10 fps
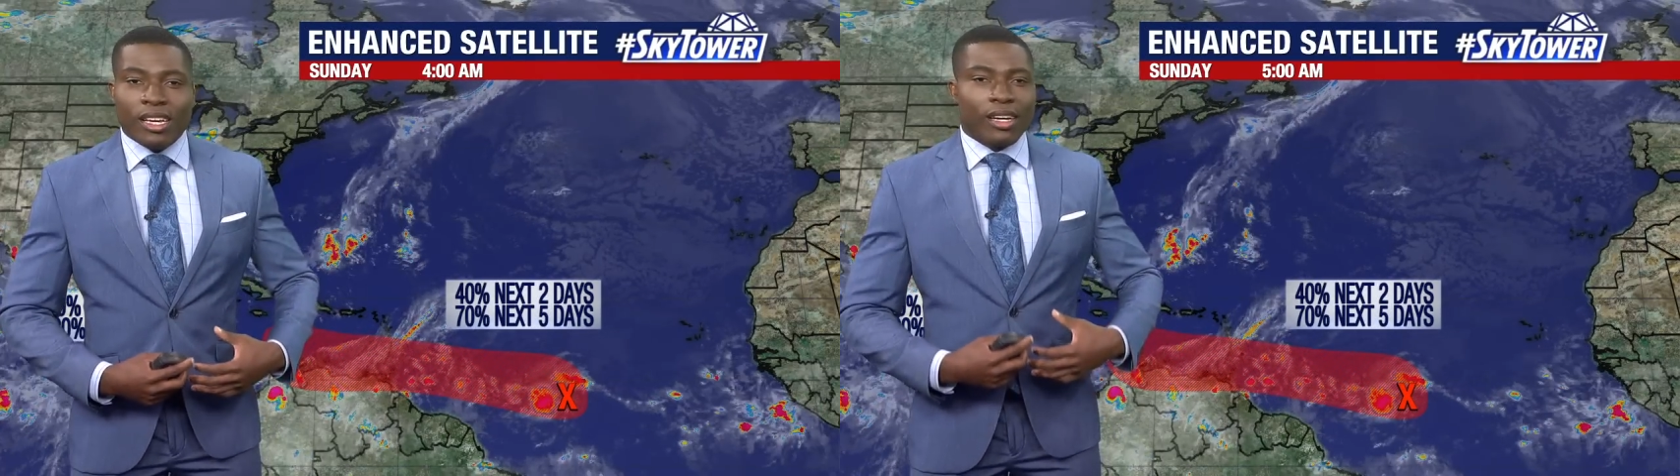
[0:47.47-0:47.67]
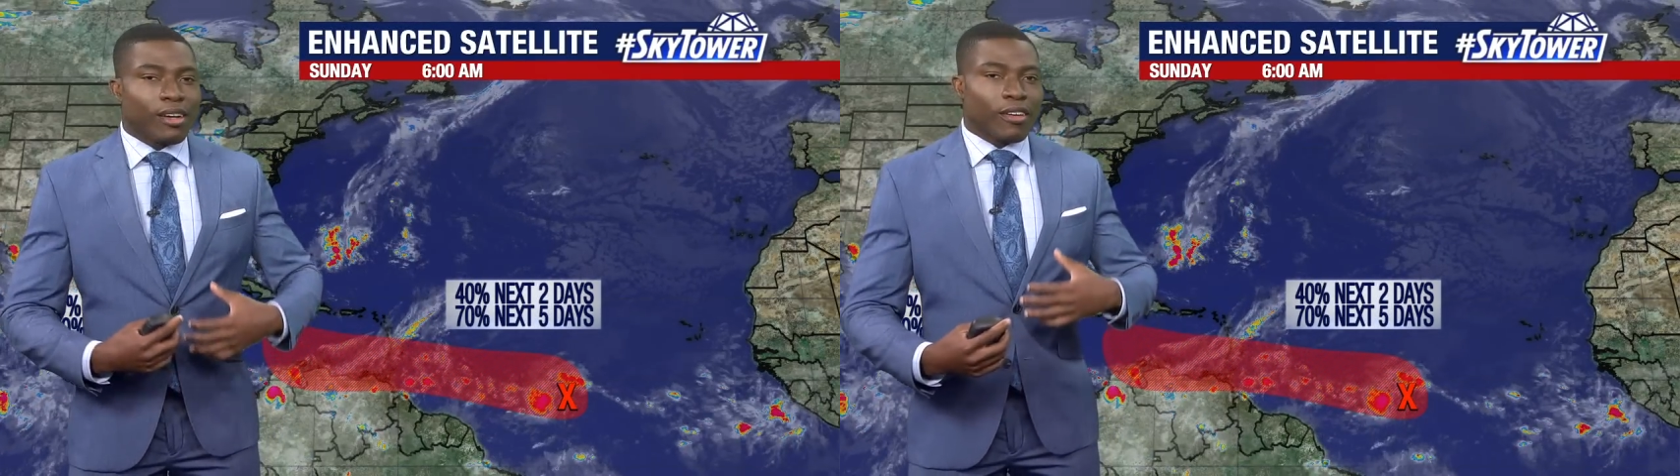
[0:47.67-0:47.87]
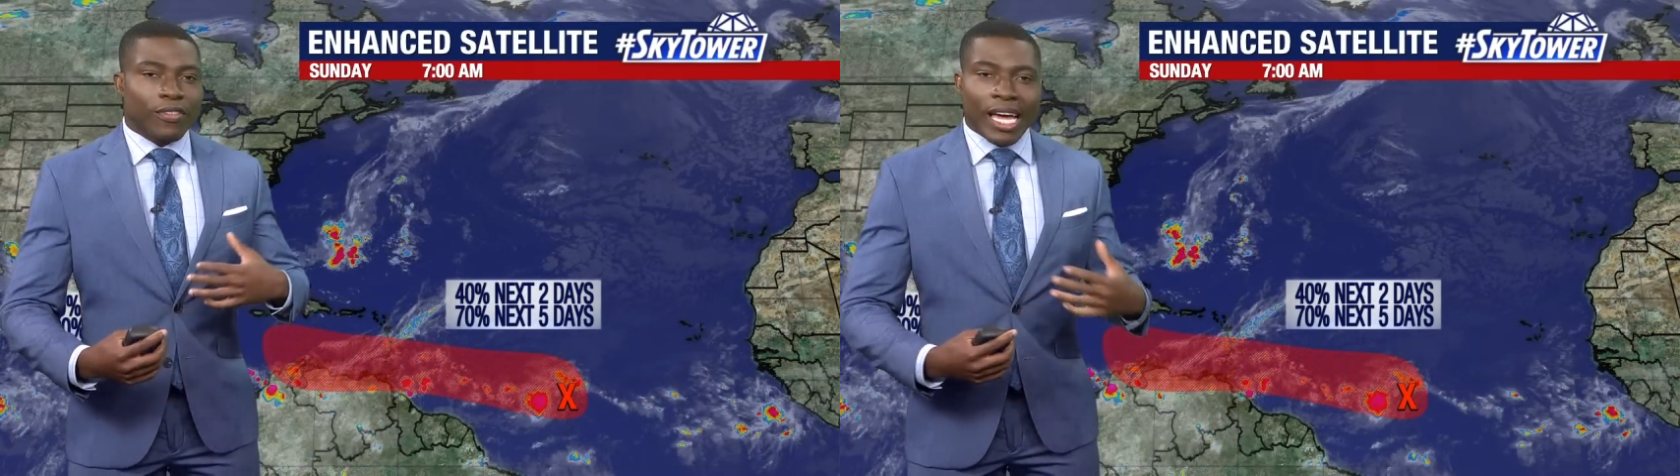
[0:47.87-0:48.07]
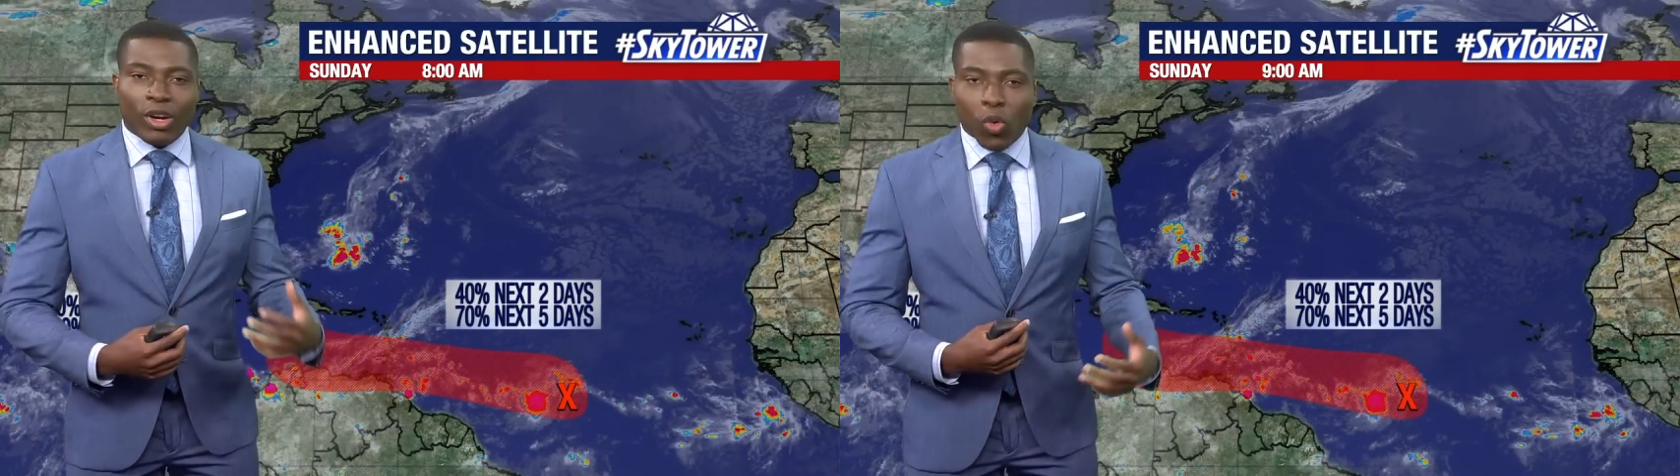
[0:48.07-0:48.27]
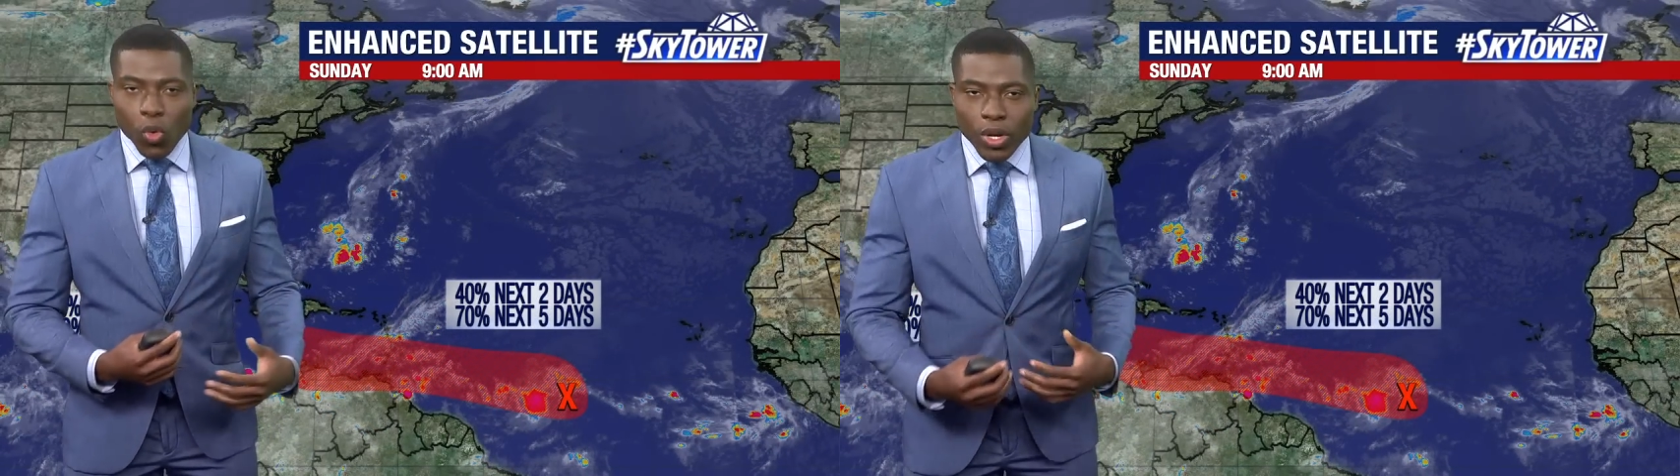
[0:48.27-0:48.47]
of
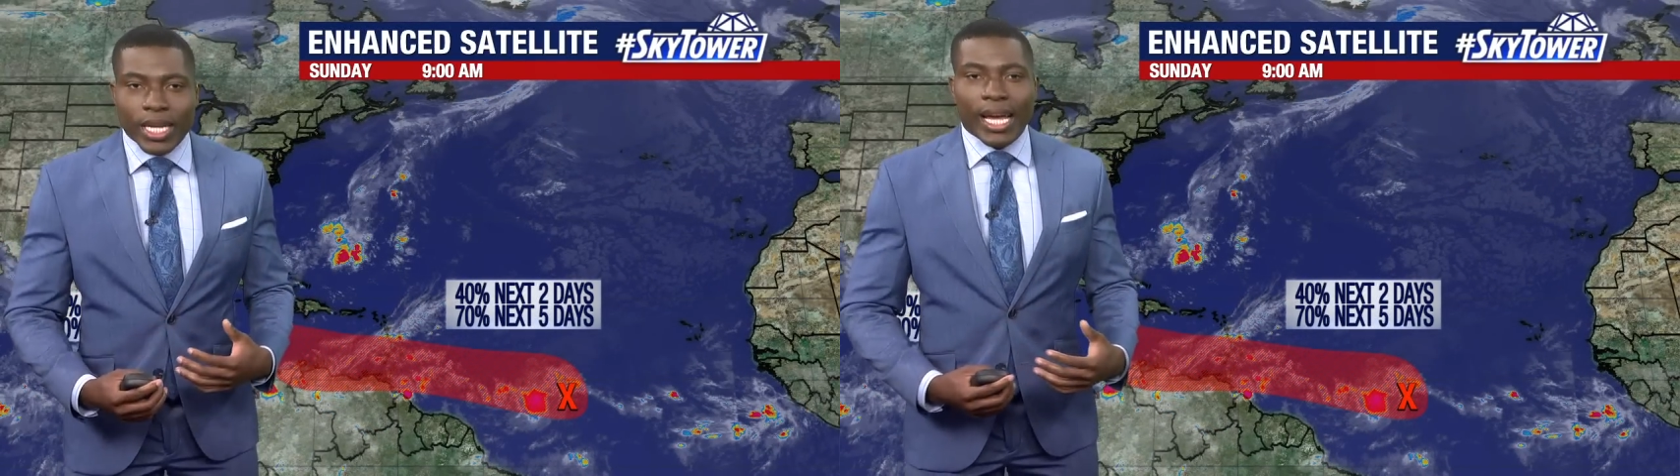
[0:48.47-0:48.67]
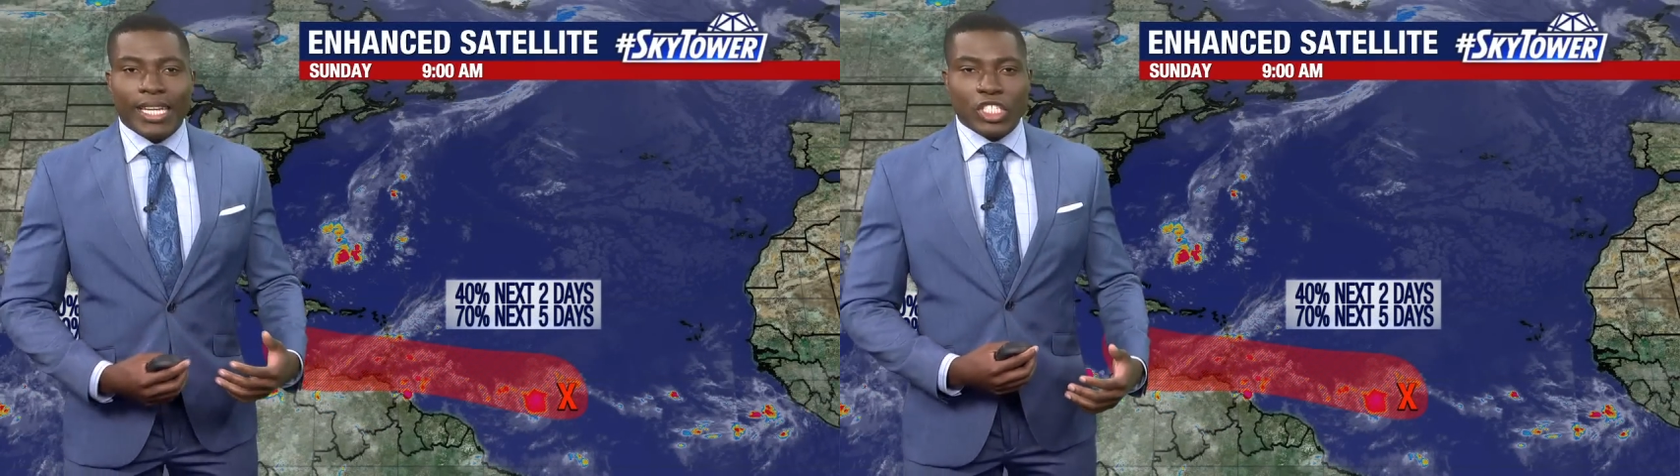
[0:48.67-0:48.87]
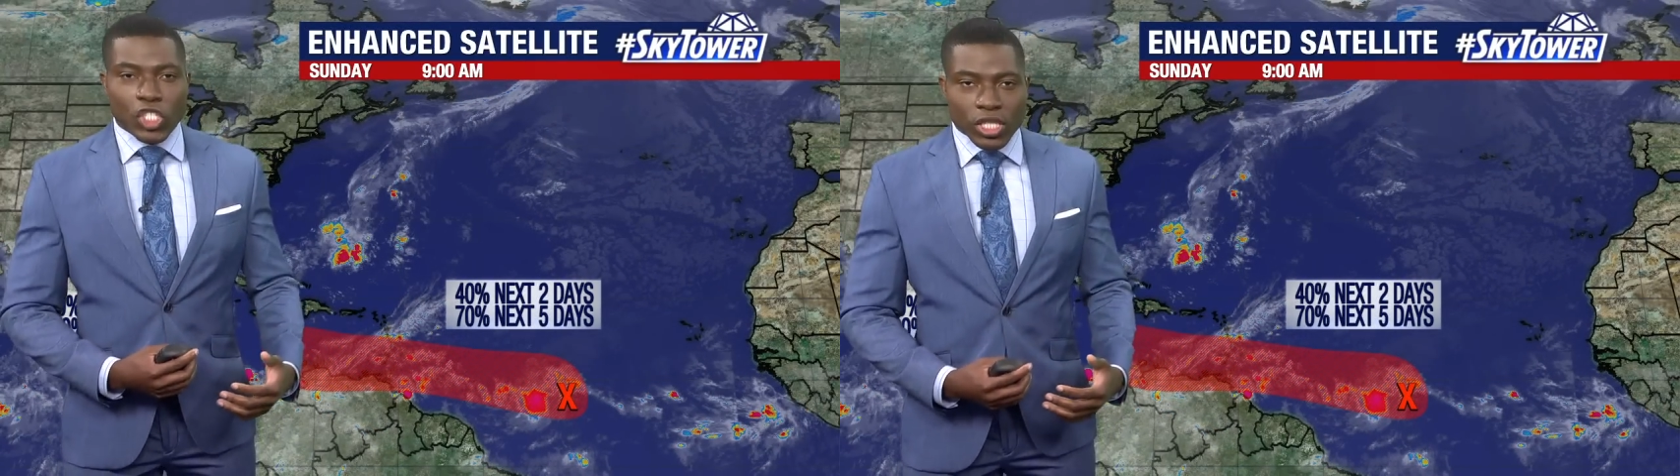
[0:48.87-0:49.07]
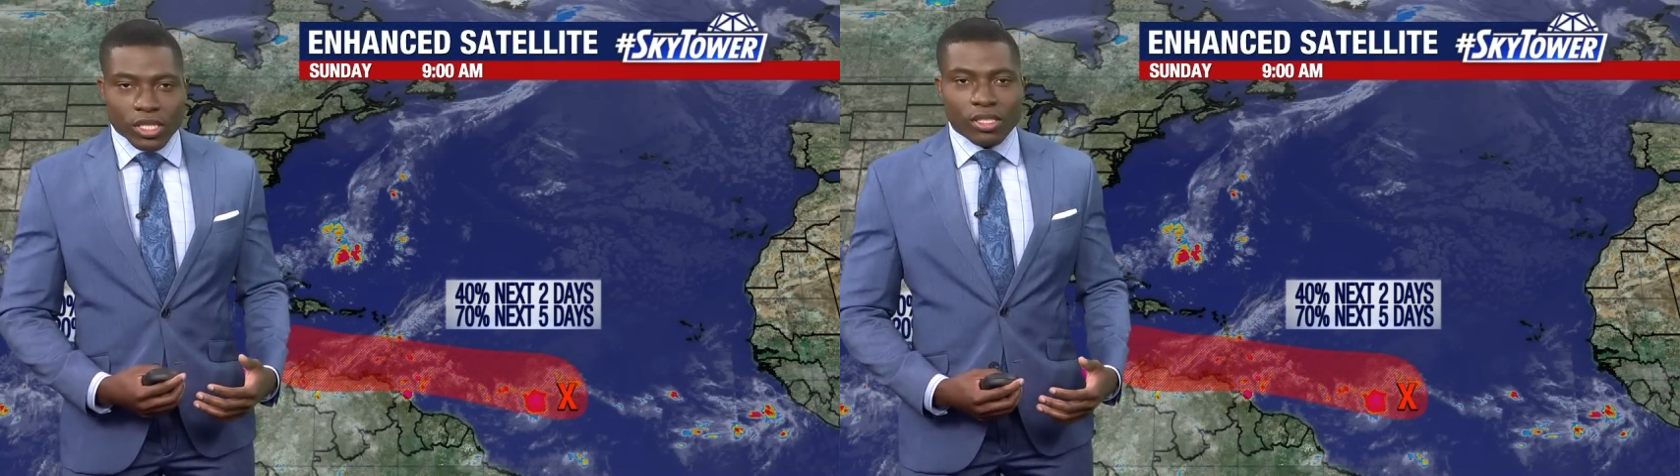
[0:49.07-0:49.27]
kind of organizing